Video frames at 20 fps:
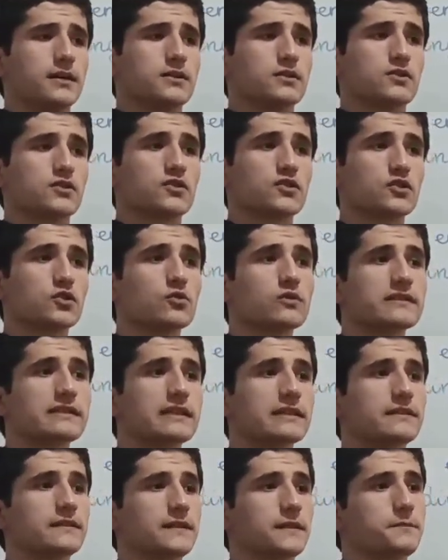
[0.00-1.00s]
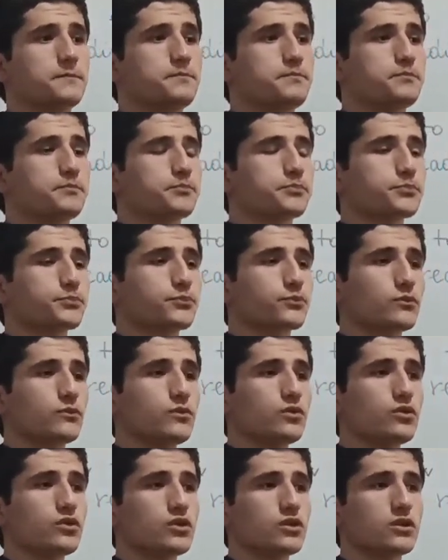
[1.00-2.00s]
So that
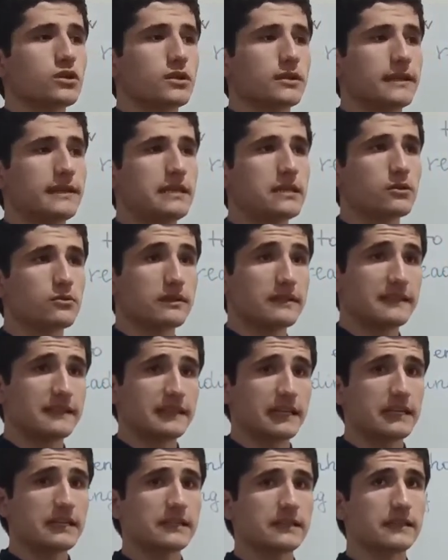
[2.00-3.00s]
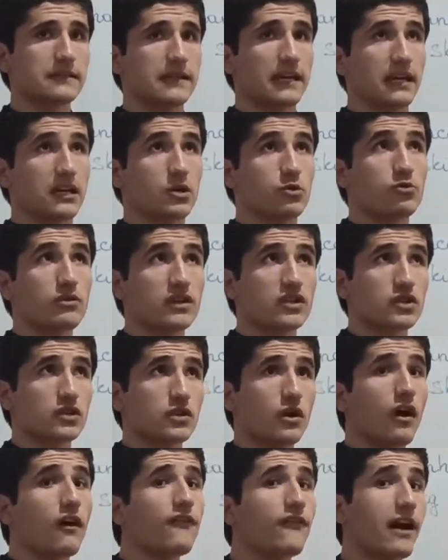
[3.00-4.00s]
here it says the
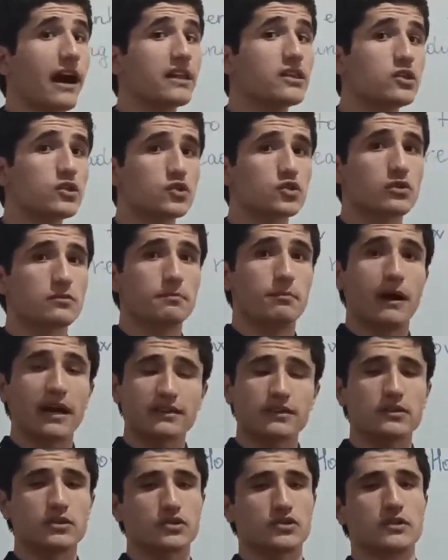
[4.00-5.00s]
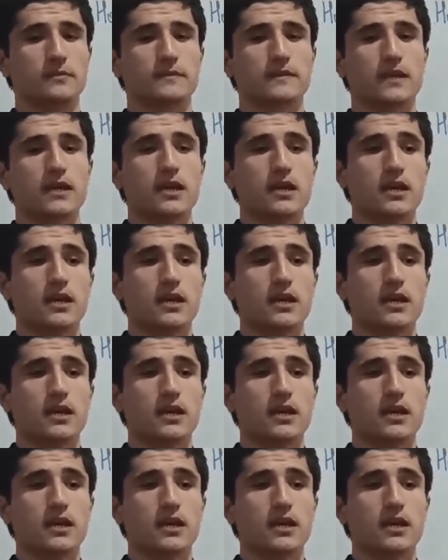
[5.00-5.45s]
creation of unusual partnerships.